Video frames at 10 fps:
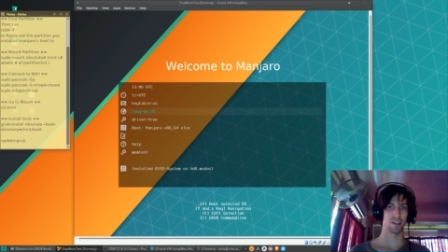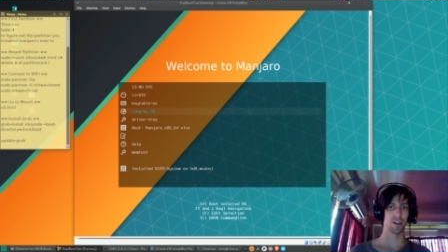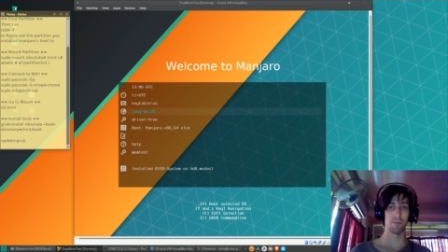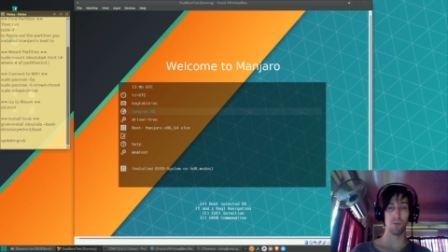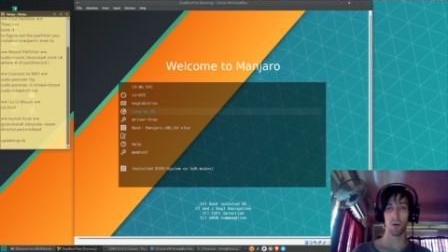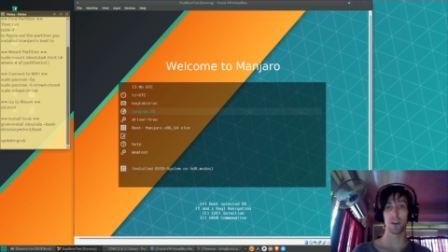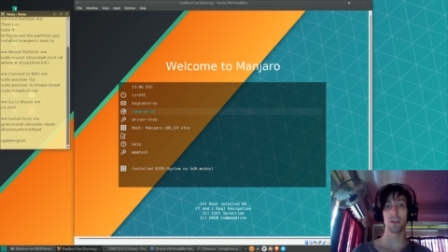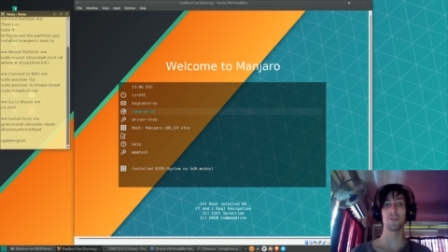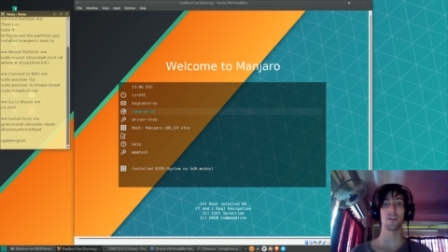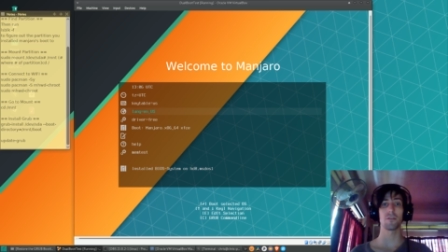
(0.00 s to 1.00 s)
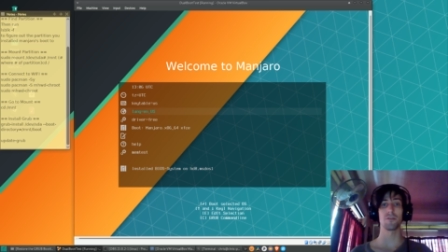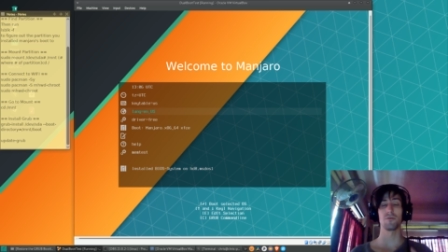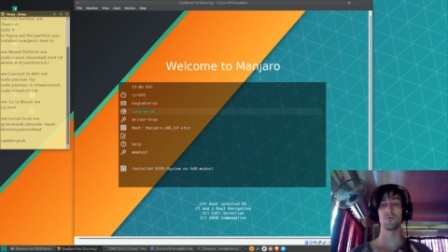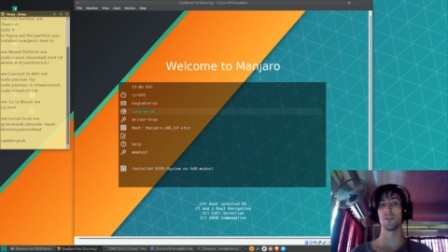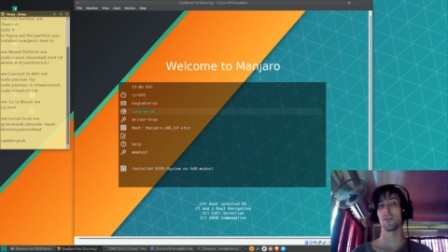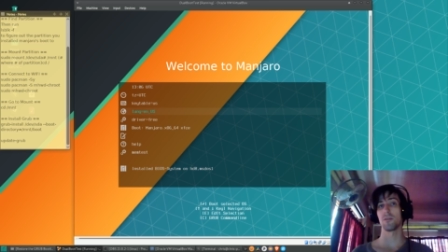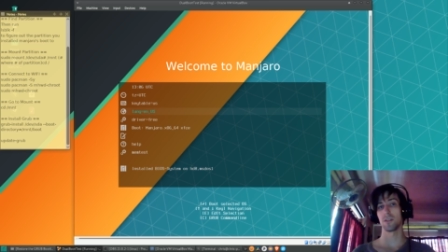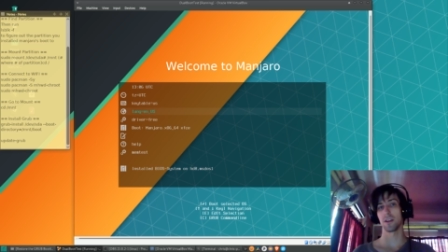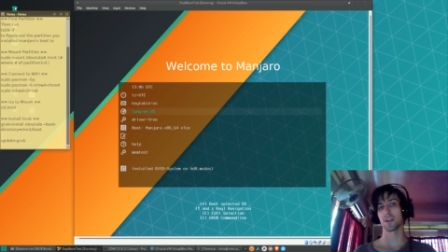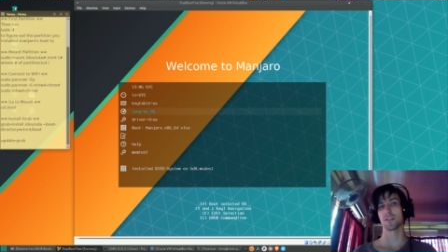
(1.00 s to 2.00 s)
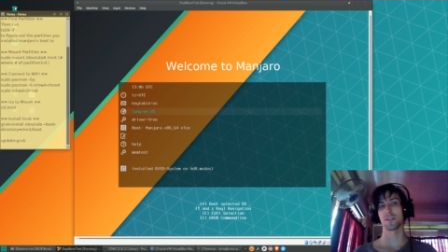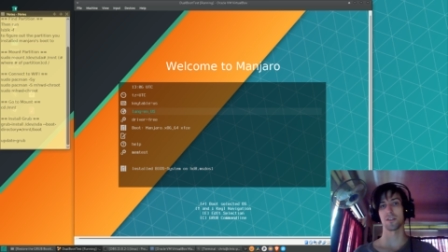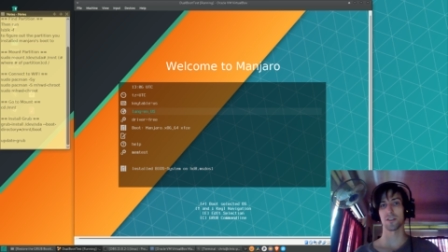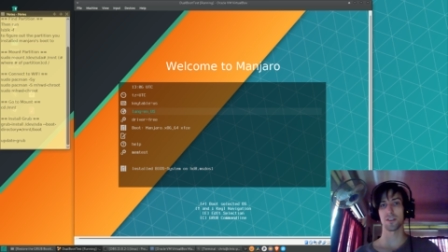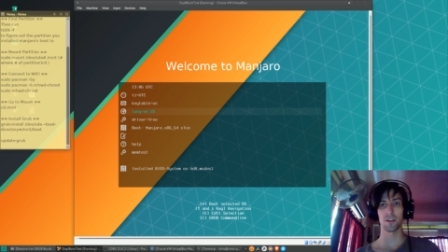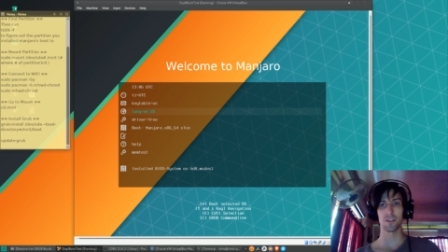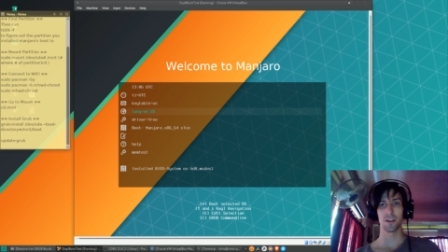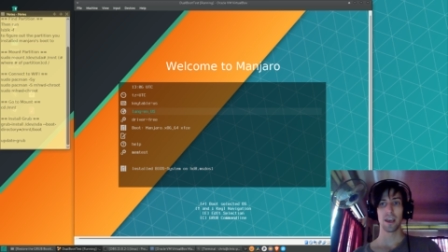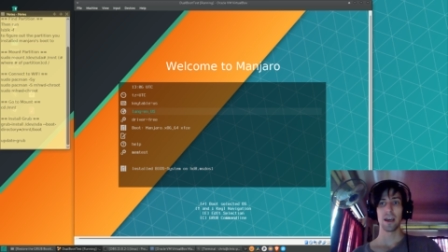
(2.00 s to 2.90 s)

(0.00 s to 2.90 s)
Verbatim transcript: anymore, even though you know Linux is installed.